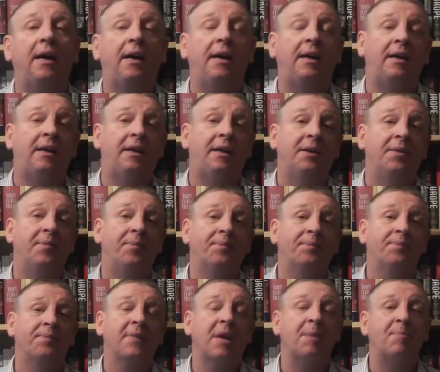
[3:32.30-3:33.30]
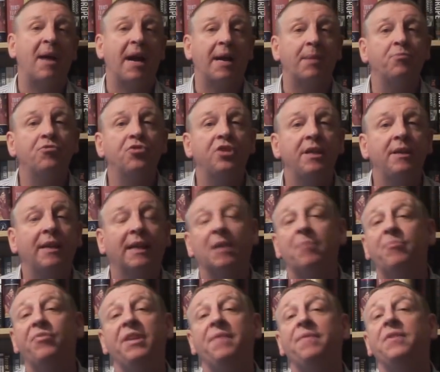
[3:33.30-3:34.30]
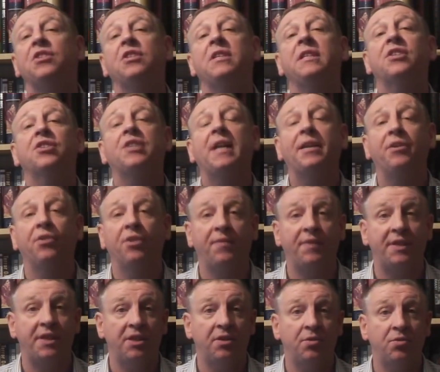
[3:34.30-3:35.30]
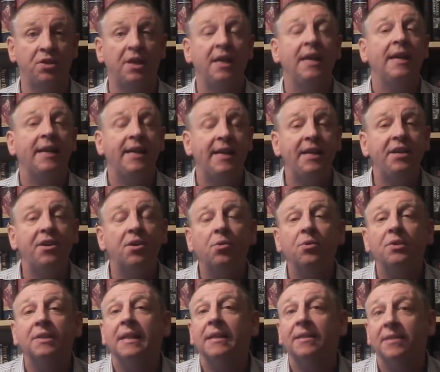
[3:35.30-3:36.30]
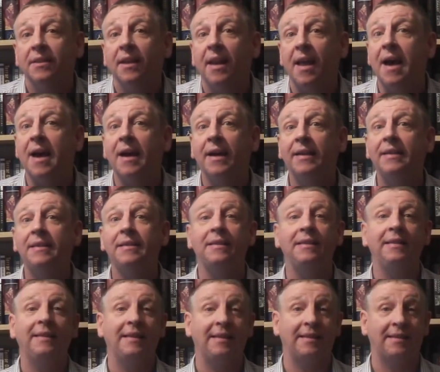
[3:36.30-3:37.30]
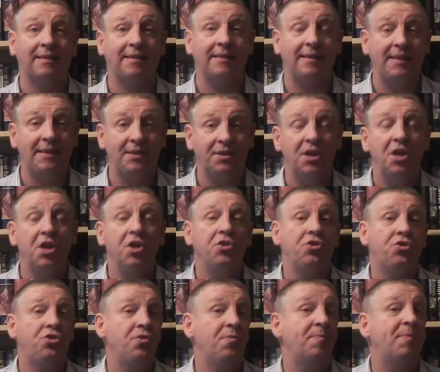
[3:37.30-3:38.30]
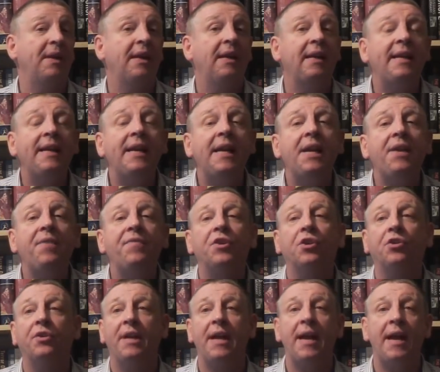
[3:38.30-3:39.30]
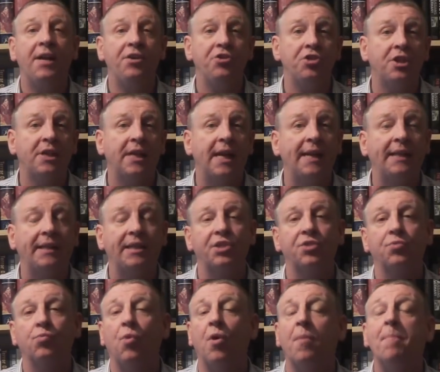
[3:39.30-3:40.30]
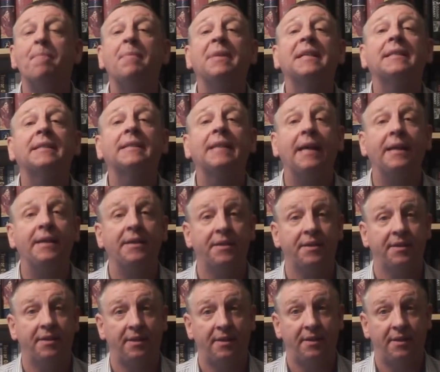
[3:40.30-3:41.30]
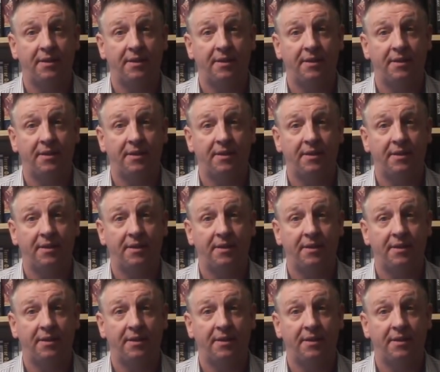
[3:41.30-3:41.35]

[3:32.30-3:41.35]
um, a pipe dream, like I previously said in other videos. He knows that's lies and deceit. To believe you're going to educate this 1%